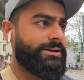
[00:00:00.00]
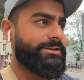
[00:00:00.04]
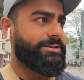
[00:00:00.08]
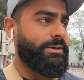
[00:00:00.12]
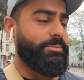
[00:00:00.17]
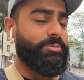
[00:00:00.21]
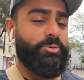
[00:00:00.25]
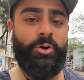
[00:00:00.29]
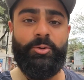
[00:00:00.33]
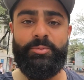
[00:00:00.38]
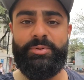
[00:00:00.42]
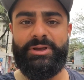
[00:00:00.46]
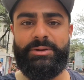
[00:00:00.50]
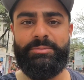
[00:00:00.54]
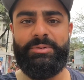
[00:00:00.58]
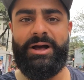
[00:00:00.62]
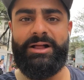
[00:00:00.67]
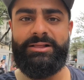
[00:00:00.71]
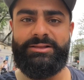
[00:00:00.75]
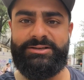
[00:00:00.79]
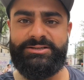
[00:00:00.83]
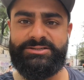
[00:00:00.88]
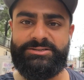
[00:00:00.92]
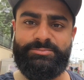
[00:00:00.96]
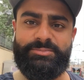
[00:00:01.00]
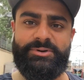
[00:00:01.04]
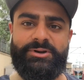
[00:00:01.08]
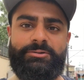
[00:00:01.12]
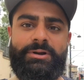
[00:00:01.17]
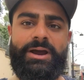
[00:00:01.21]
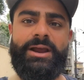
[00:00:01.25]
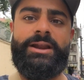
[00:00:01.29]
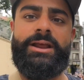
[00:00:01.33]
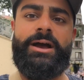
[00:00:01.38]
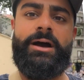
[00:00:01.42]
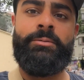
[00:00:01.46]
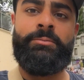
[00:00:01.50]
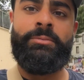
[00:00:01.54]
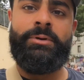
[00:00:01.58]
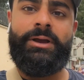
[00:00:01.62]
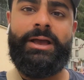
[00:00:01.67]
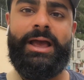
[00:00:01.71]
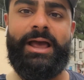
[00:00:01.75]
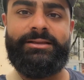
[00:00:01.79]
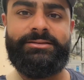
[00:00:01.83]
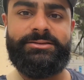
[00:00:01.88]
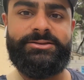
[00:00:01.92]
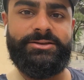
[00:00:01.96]
Topkapi Palace. But right now I'm
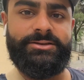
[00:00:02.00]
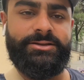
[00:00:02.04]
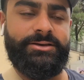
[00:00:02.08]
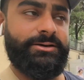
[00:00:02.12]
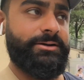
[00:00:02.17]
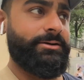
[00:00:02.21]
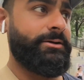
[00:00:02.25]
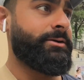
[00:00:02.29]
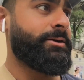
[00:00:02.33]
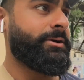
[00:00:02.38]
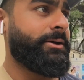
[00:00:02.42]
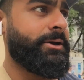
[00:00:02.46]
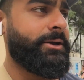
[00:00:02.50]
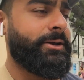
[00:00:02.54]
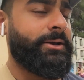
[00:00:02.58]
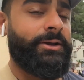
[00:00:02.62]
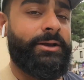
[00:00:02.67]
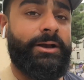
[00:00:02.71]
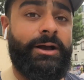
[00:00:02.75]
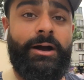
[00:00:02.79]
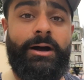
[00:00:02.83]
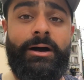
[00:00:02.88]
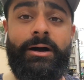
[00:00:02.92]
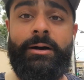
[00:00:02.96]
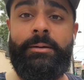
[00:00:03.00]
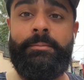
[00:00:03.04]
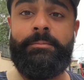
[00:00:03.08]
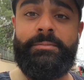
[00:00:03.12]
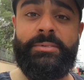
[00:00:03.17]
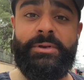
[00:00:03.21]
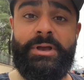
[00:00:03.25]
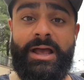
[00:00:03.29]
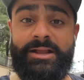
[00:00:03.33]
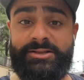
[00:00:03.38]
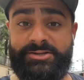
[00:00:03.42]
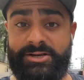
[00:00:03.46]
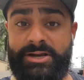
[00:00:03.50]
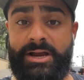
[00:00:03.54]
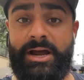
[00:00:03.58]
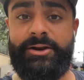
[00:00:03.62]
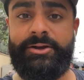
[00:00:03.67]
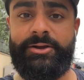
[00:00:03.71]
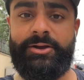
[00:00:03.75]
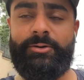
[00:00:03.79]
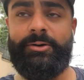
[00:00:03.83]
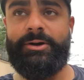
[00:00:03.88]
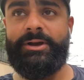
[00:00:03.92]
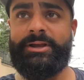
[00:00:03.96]
head to
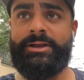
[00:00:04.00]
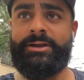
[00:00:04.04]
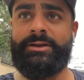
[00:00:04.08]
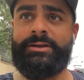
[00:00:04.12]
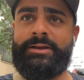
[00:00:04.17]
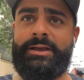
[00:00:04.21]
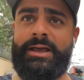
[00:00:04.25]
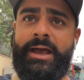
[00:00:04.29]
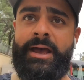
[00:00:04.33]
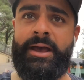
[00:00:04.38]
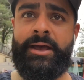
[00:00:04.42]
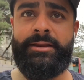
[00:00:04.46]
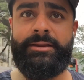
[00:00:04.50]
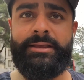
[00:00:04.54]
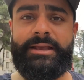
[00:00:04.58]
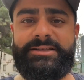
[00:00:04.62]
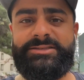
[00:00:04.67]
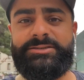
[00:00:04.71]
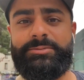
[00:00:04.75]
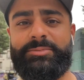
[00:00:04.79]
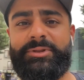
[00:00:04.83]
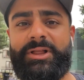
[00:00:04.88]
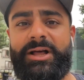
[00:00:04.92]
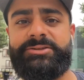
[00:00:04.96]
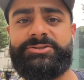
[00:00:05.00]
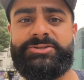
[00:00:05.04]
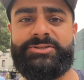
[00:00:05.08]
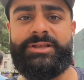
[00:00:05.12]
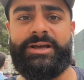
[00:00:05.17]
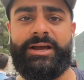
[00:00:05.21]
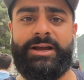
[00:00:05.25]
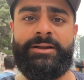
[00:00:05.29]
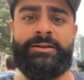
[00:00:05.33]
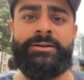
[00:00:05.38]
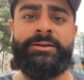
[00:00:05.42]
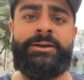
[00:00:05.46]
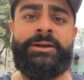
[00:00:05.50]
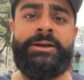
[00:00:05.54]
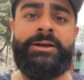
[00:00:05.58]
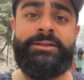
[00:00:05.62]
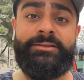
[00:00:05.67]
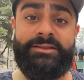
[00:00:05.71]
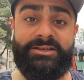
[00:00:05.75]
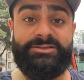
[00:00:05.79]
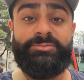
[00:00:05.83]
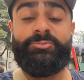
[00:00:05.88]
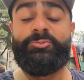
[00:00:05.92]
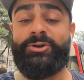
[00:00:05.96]
Kadikoy and get some lunch there.
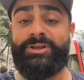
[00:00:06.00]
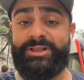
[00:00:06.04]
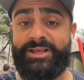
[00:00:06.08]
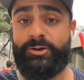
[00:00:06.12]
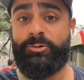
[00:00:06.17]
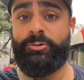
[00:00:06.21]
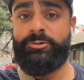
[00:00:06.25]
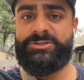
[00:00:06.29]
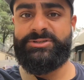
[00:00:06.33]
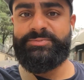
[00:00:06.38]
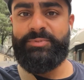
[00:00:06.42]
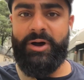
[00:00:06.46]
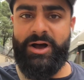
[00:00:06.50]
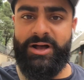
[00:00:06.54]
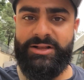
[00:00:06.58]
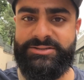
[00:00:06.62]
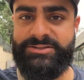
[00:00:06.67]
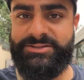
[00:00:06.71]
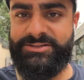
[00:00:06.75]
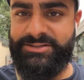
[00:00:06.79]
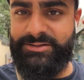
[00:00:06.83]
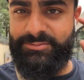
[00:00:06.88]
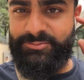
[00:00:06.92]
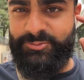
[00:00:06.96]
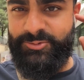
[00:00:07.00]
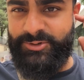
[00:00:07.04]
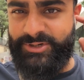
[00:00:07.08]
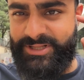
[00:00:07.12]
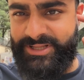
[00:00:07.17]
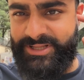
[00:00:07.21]
There's some really cool spots, there's some